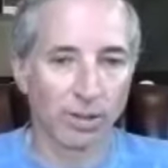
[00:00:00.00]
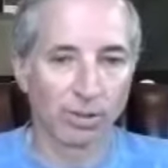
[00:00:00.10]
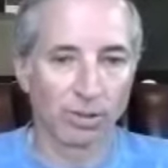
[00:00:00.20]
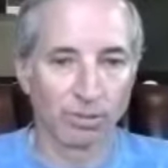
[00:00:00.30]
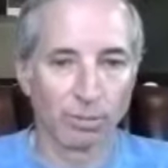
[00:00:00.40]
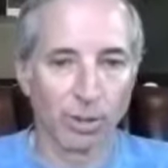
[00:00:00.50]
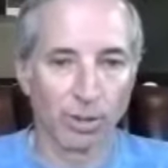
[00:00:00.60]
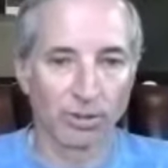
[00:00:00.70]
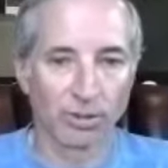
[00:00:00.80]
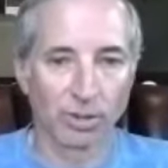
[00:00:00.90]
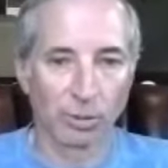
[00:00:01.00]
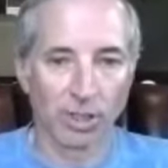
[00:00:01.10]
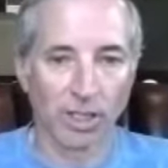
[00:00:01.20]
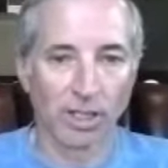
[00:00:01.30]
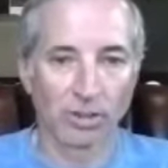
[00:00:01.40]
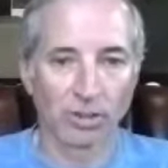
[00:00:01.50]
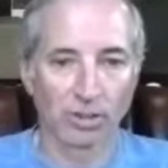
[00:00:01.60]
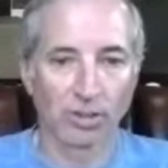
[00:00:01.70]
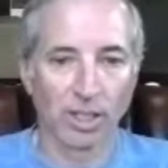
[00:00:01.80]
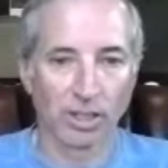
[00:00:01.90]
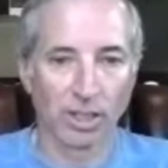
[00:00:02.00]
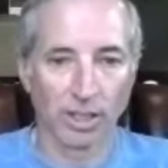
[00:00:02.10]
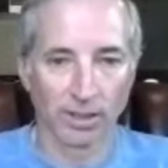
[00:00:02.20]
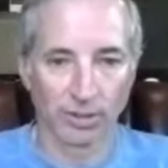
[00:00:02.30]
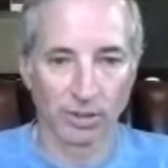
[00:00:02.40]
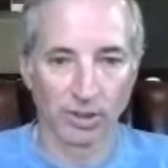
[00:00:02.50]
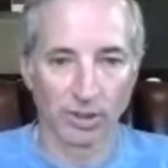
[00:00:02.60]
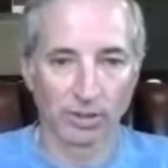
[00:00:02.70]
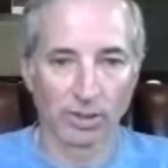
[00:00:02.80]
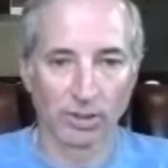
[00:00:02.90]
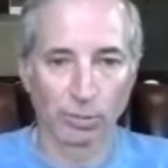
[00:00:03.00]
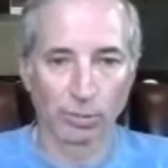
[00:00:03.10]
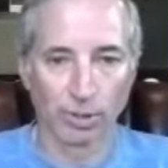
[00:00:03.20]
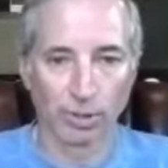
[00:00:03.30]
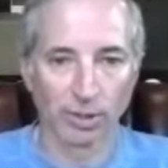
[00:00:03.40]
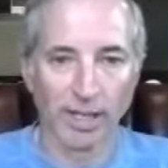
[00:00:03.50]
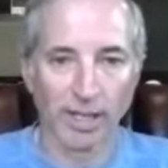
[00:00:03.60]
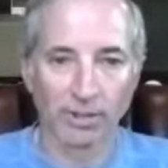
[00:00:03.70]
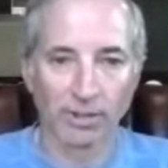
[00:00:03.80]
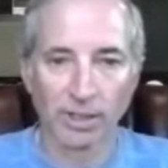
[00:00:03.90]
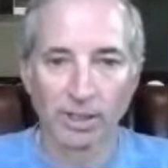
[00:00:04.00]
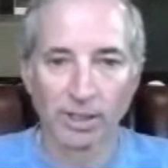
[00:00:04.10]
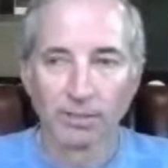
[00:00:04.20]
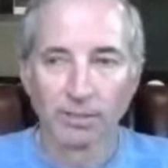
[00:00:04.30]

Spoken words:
use of most communications technologies is pornographic.